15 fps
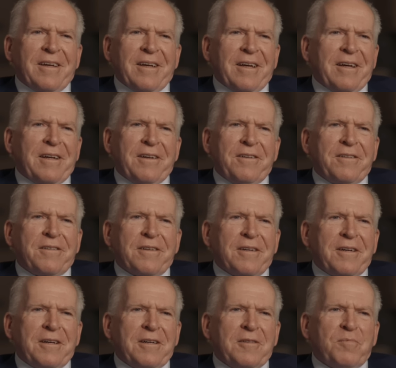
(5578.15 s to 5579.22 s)
And
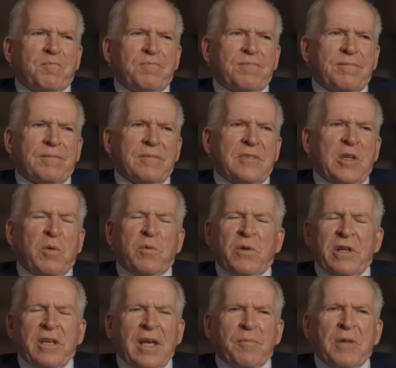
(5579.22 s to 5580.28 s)
no one
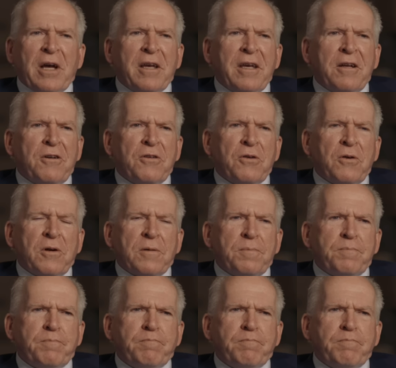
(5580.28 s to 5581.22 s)
really came knocking at our door,